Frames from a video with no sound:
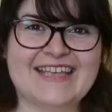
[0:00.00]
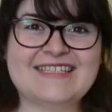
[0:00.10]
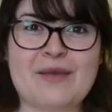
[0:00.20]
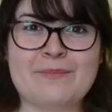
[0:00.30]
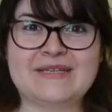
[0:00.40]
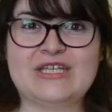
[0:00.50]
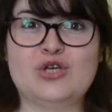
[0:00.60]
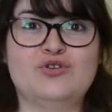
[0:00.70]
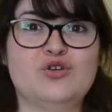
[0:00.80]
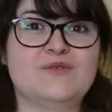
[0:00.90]
is somebody
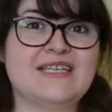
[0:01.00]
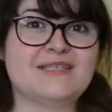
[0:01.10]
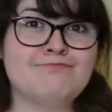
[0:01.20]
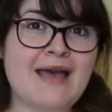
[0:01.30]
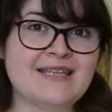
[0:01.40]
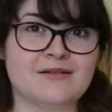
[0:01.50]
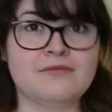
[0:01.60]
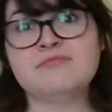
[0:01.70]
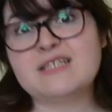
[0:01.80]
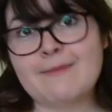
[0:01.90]
who uses metal
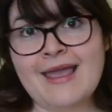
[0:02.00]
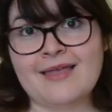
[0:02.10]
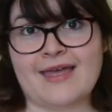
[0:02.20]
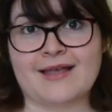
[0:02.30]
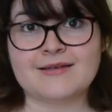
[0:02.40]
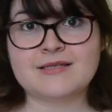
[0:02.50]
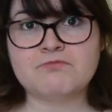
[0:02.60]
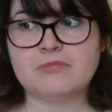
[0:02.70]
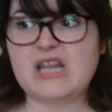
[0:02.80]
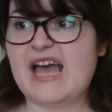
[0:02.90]
to make things,
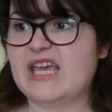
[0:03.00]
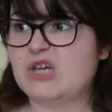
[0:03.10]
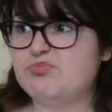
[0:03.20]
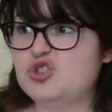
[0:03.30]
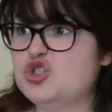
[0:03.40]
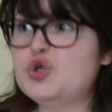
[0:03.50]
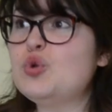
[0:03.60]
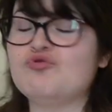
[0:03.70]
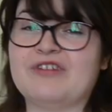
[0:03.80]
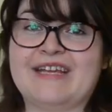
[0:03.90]
like
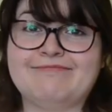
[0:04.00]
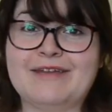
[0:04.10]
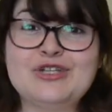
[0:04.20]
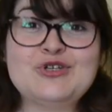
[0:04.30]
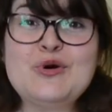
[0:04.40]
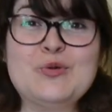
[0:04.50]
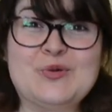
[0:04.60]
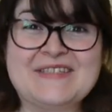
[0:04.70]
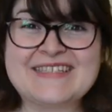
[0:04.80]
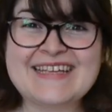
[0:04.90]
jewellery and
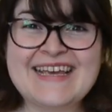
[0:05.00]
tools.